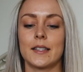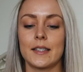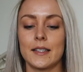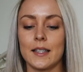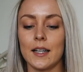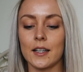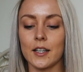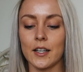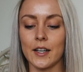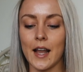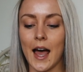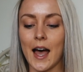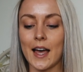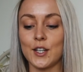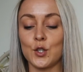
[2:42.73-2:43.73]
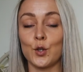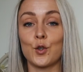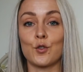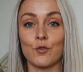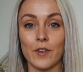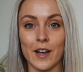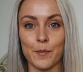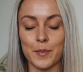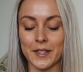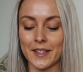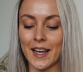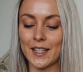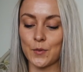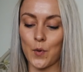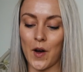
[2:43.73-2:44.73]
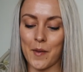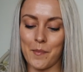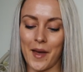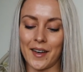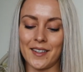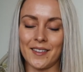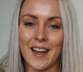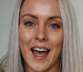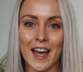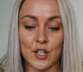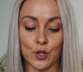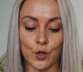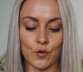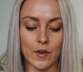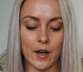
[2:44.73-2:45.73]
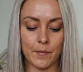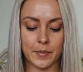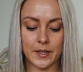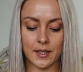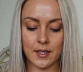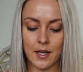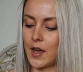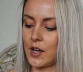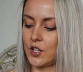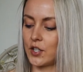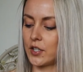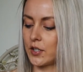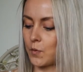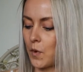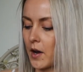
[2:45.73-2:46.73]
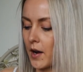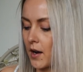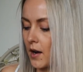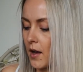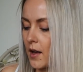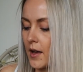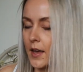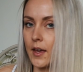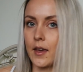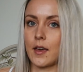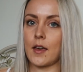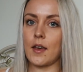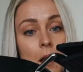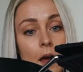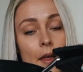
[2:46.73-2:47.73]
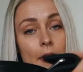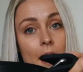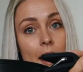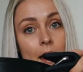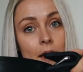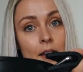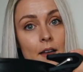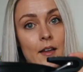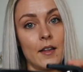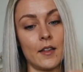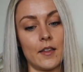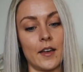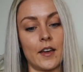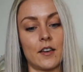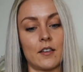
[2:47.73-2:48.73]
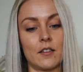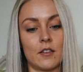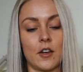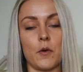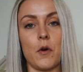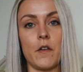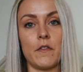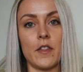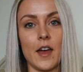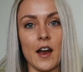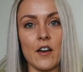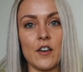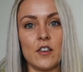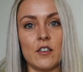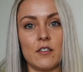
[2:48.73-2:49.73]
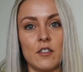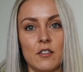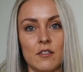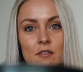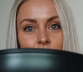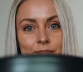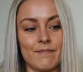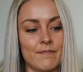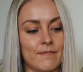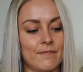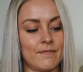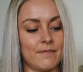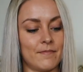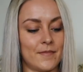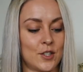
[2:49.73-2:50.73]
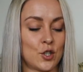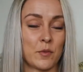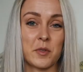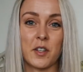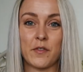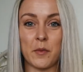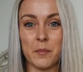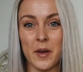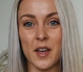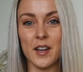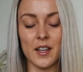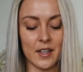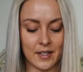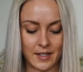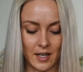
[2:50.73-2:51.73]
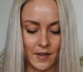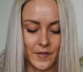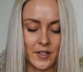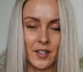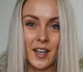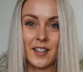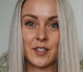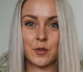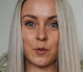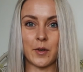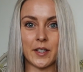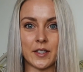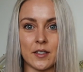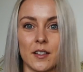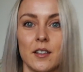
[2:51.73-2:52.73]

silicone handle grips, that's what I meant, handle grips. They just work like that. They go over there and stops you from burning yourself, so that's always